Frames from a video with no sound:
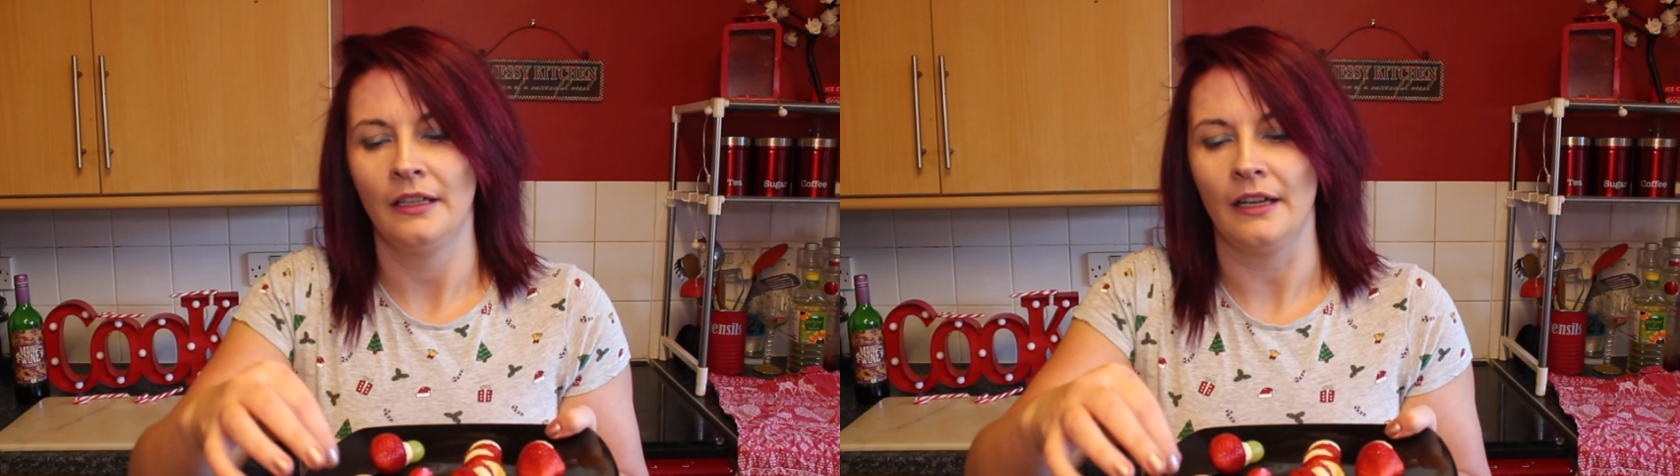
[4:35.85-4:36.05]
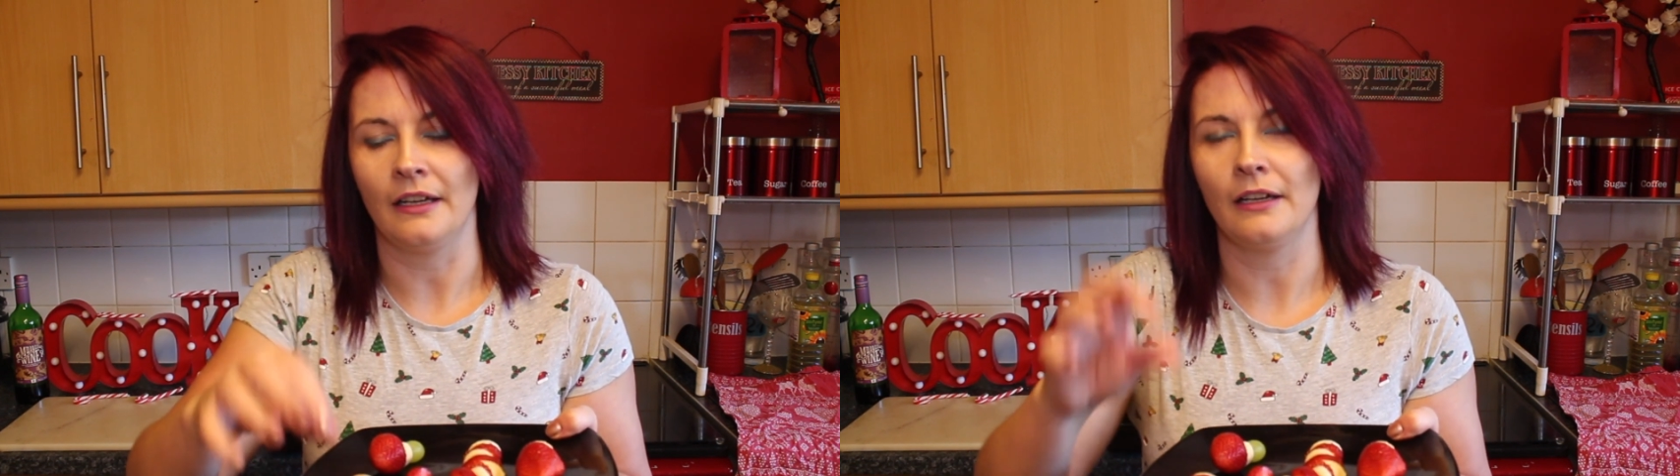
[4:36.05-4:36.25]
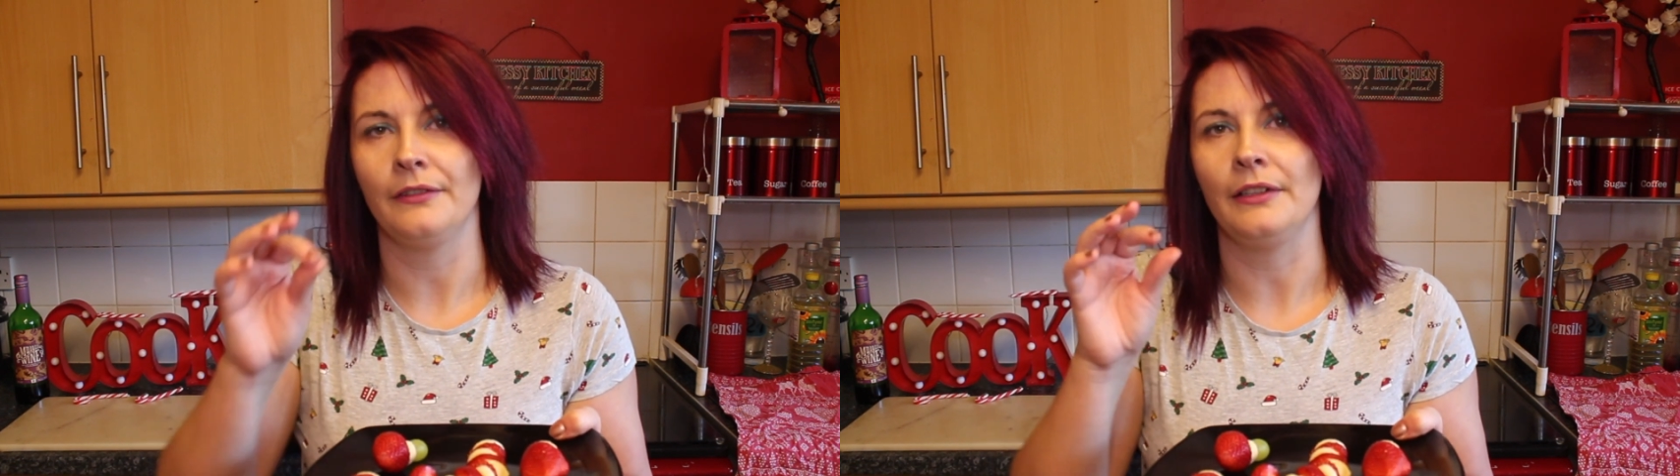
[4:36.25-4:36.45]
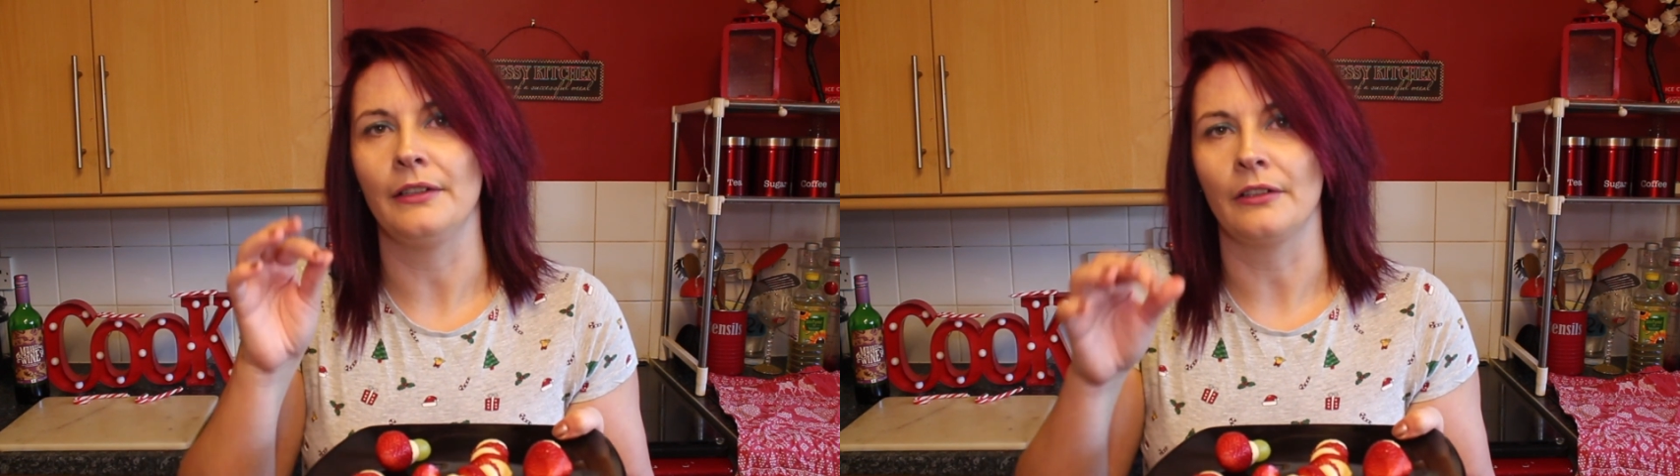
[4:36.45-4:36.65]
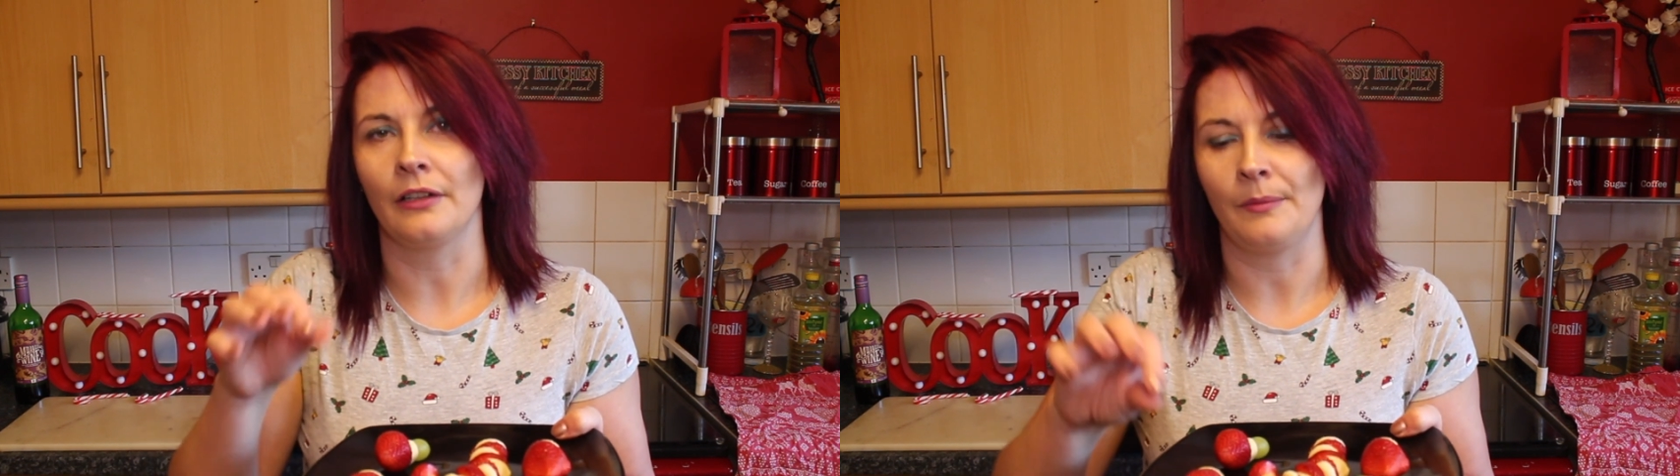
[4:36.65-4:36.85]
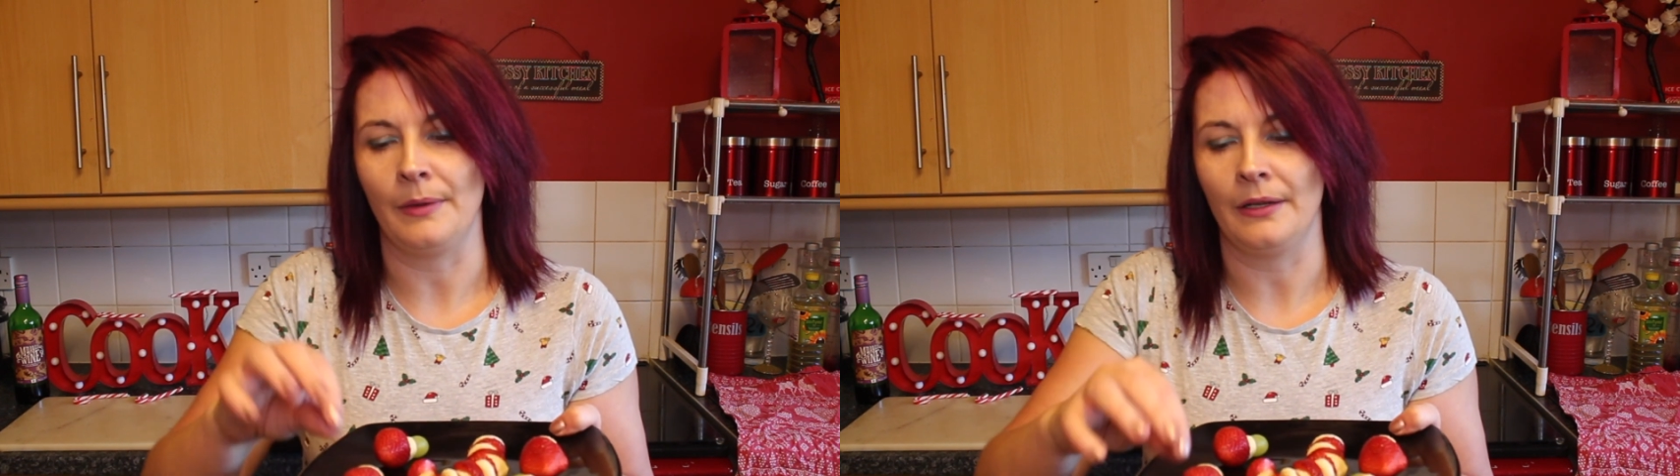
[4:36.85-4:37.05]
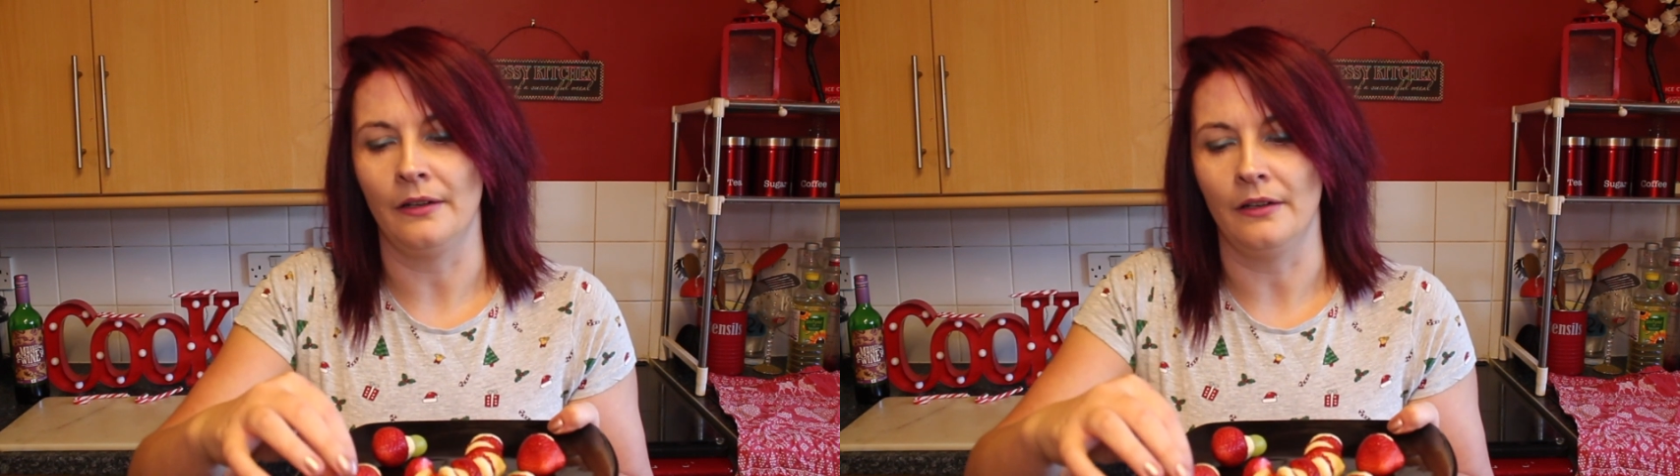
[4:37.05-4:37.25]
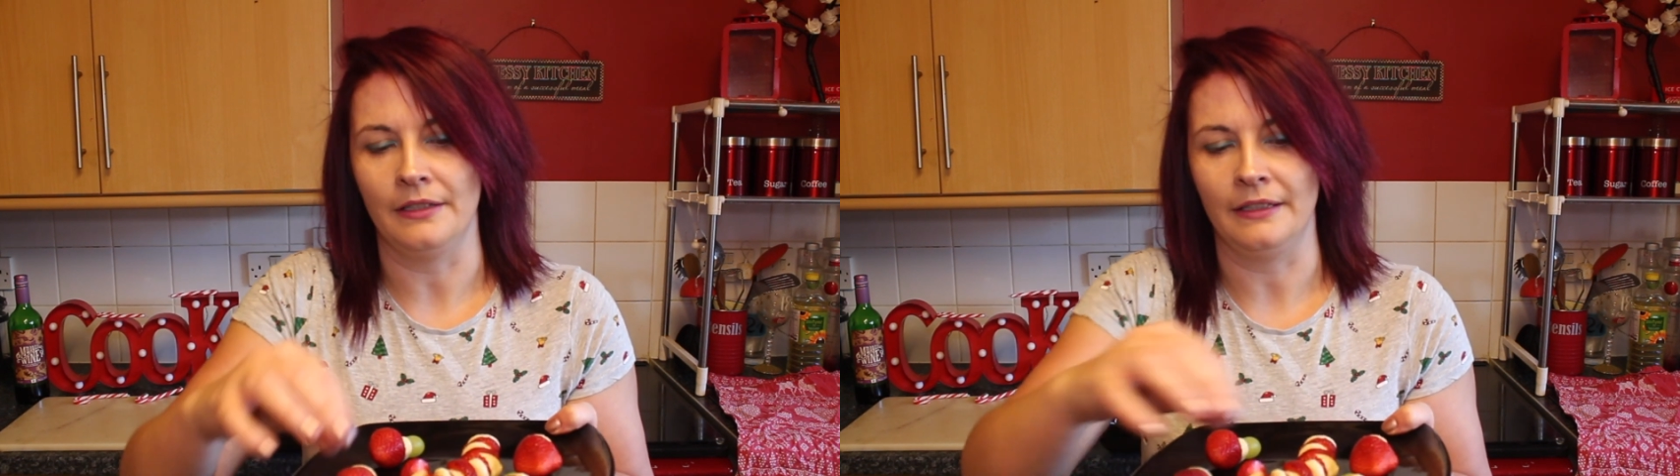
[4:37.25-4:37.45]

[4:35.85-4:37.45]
and hopefully it'll grow a bit hard,